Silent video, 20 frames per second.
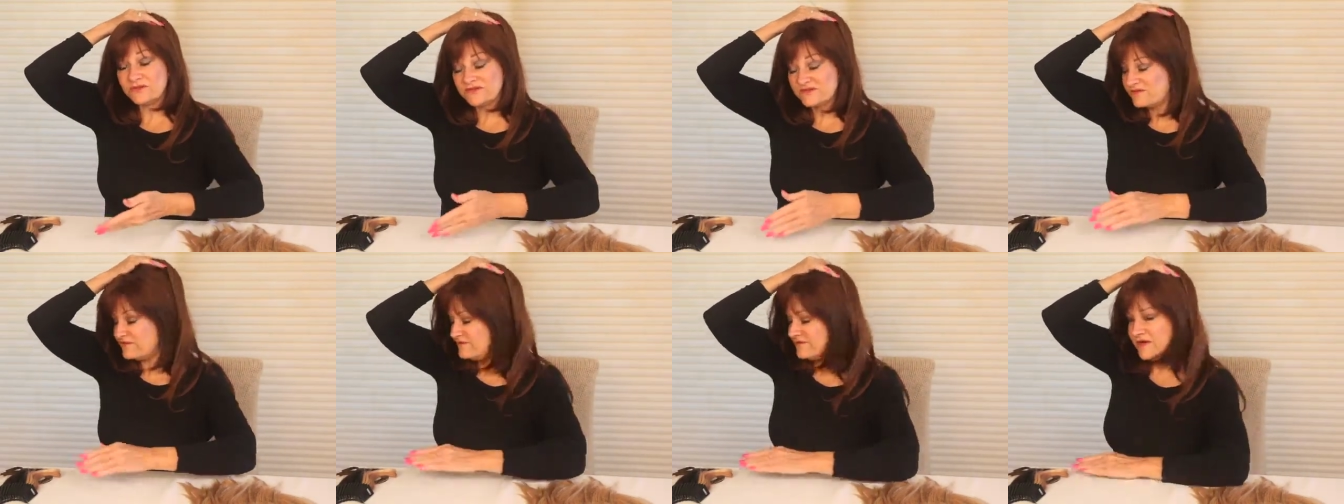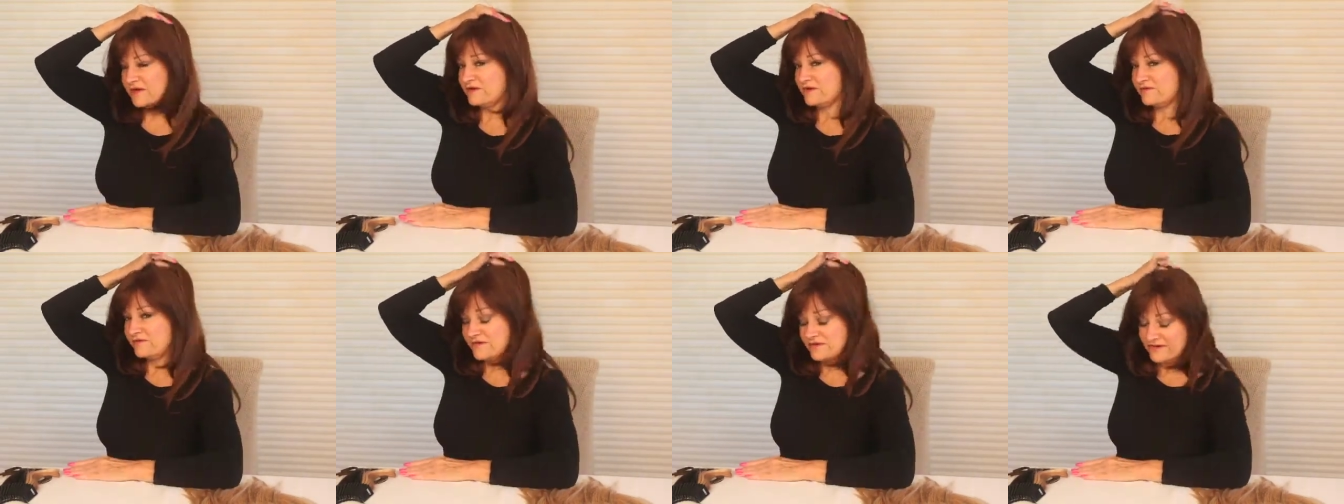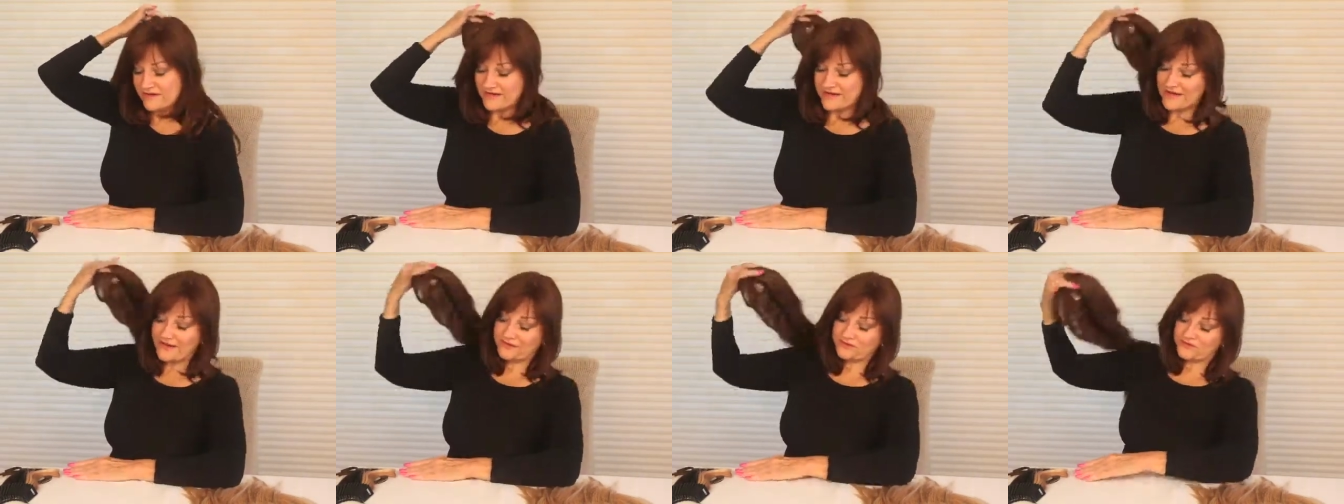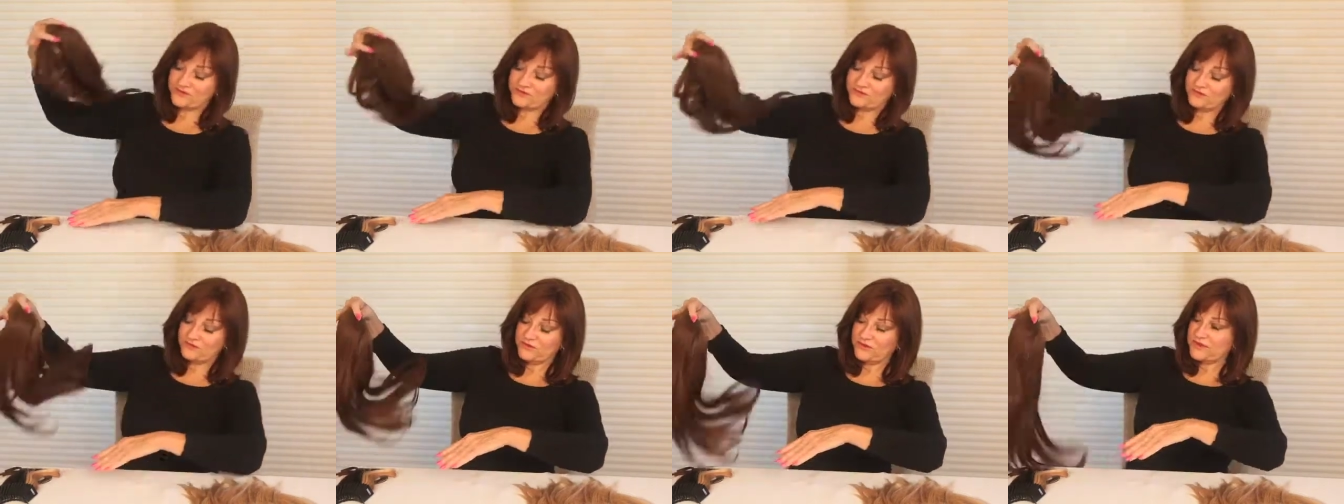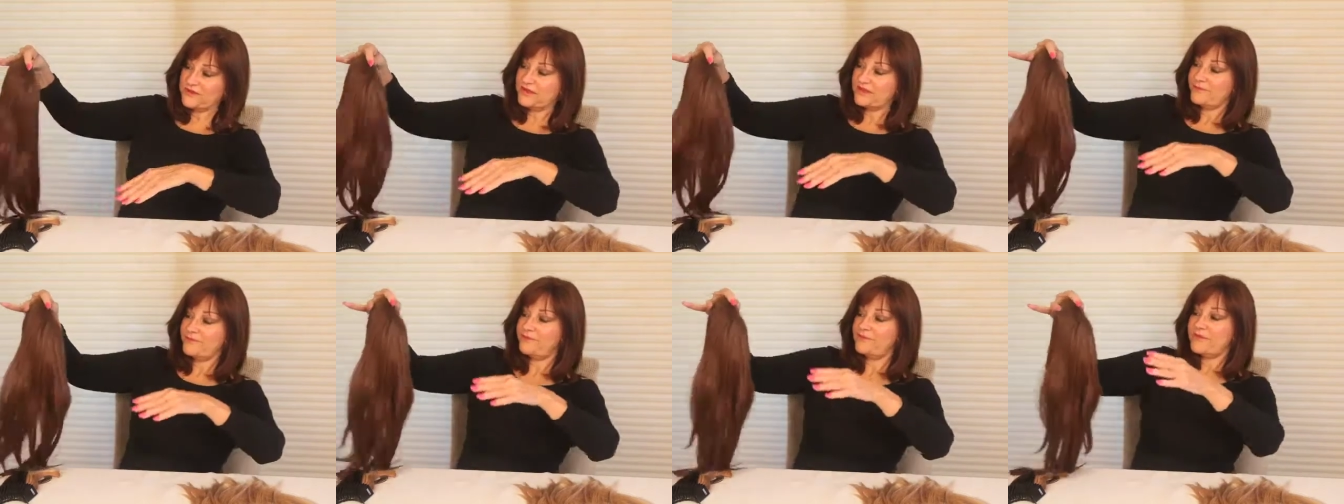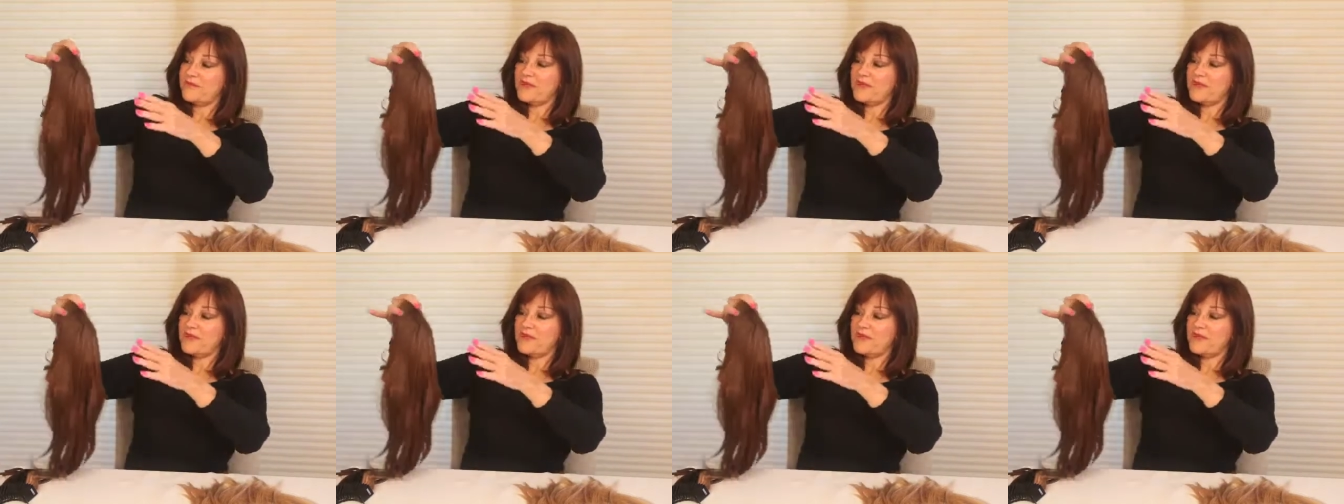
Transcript: It's very, very natural looking.